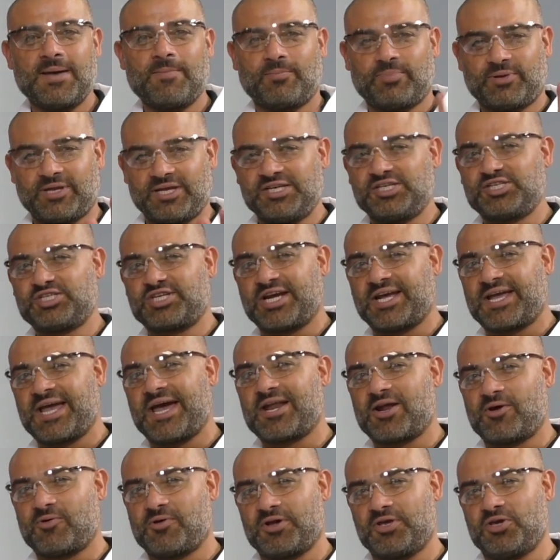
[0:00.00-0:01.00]
Please check
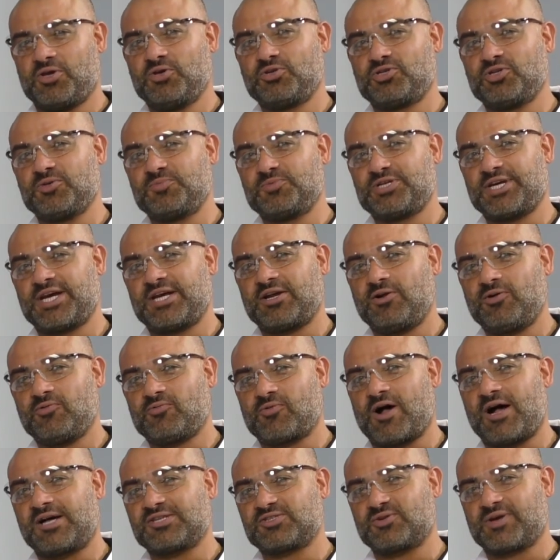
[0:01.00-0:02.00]
out our YouTube channel,
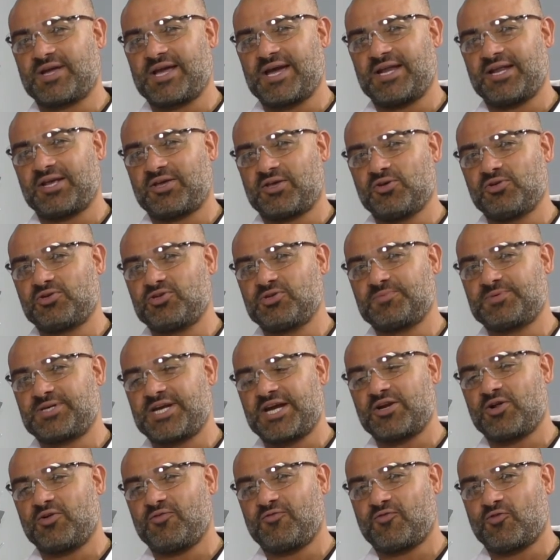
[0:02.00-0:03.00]
Ross Organic YouTube
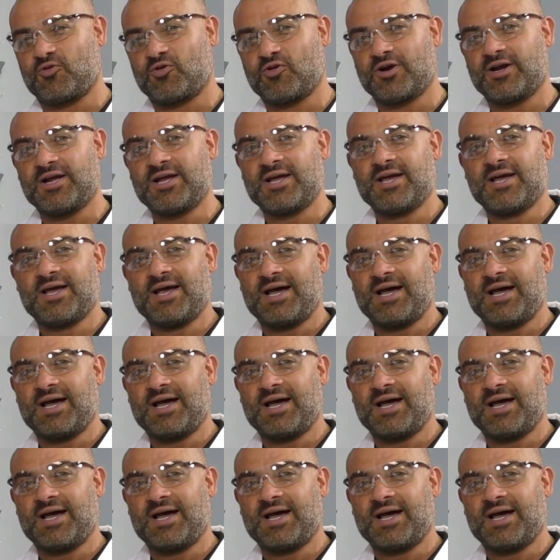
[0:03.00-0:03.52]
channel, for